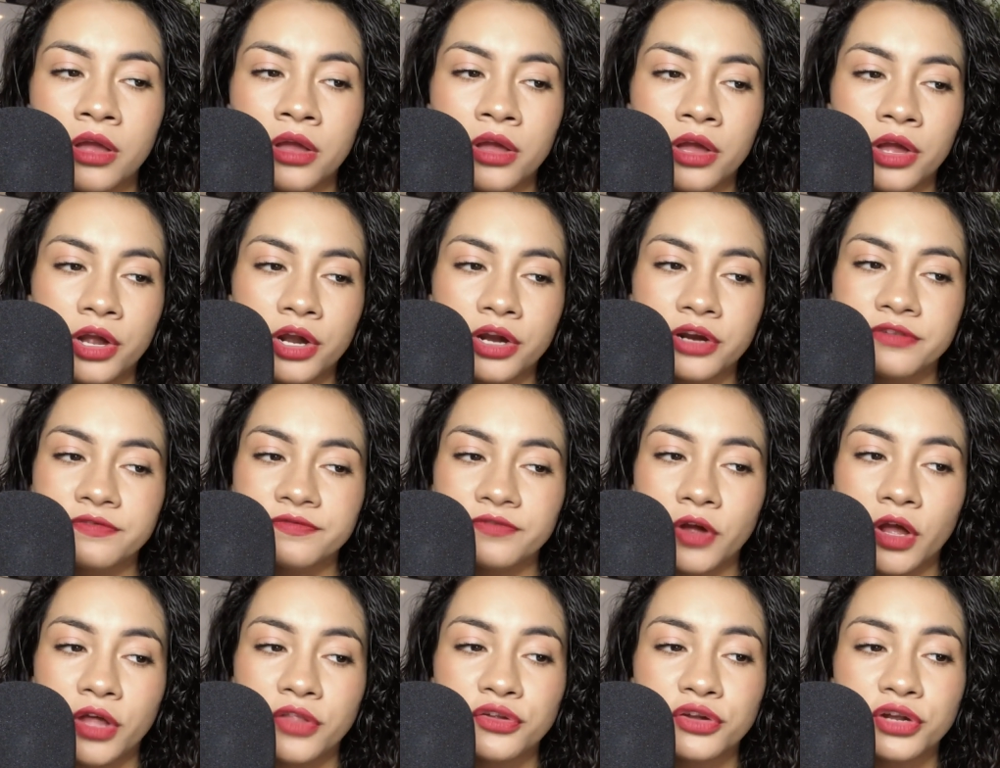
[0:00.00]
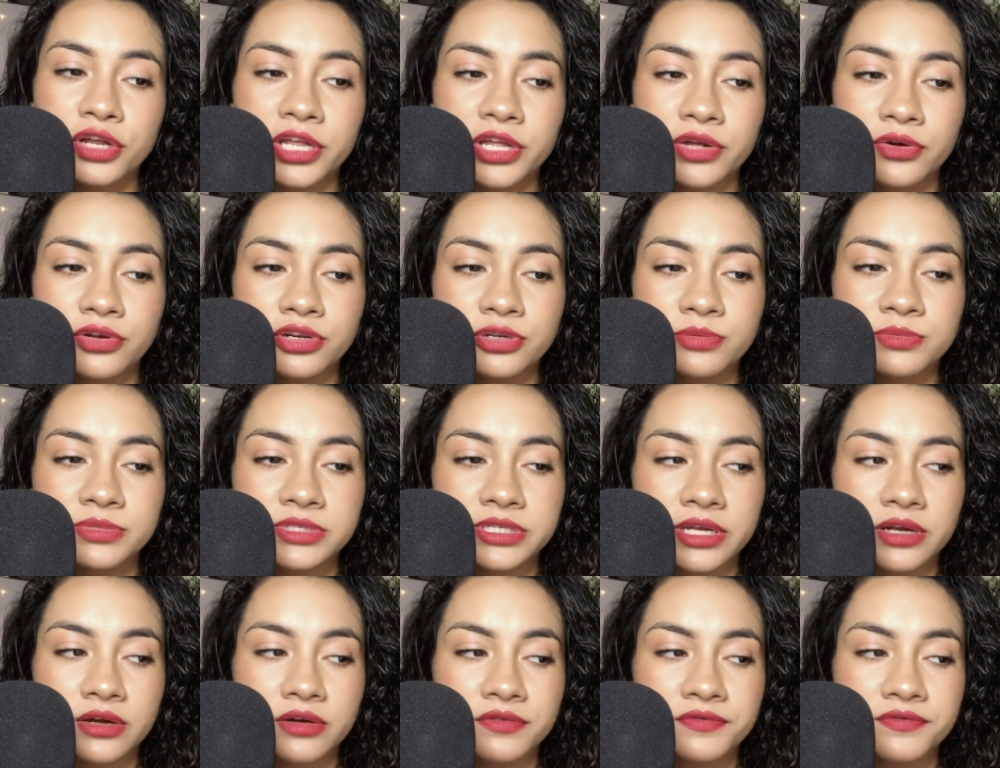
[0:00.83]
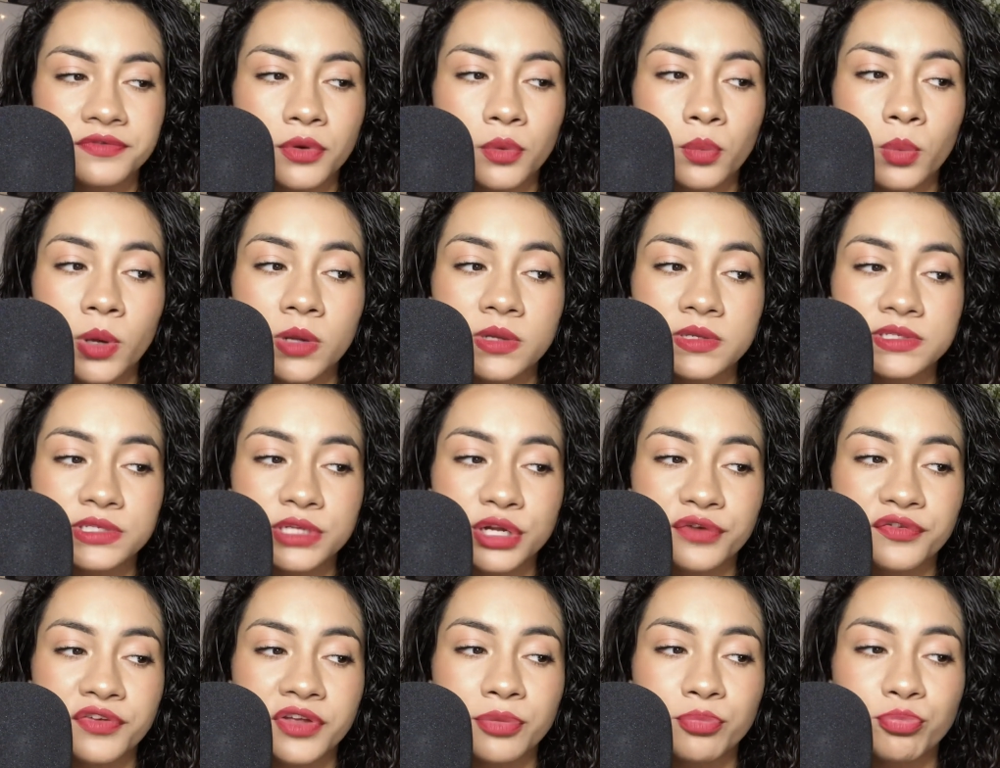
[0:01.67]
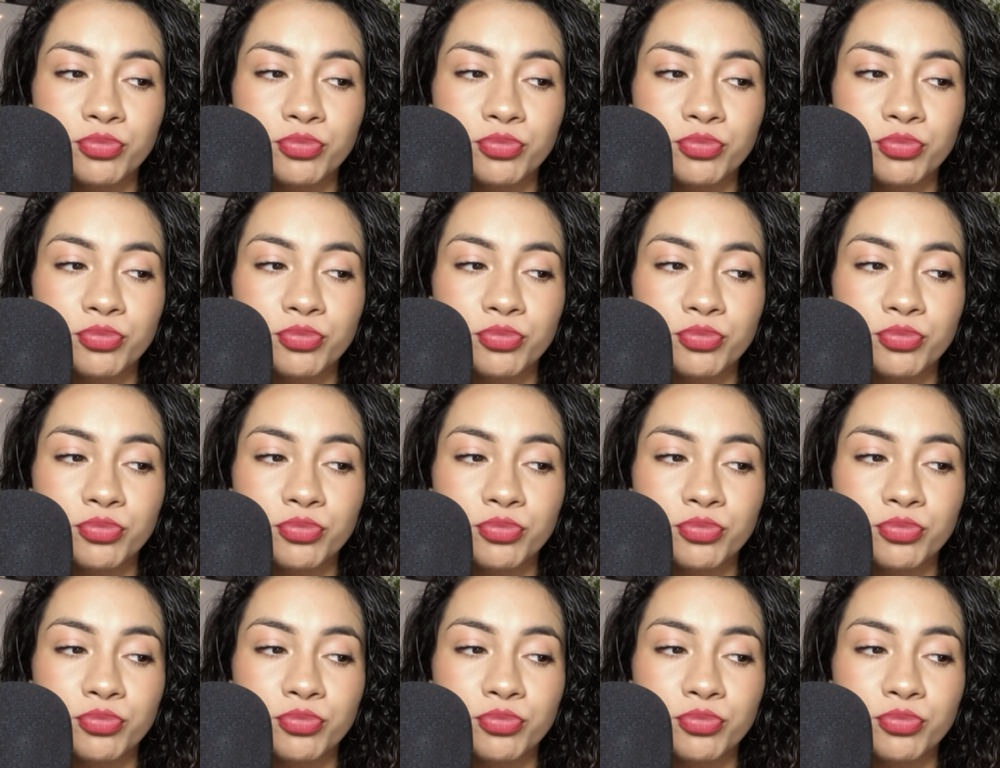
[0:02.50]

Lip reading: Her father killed himself while serving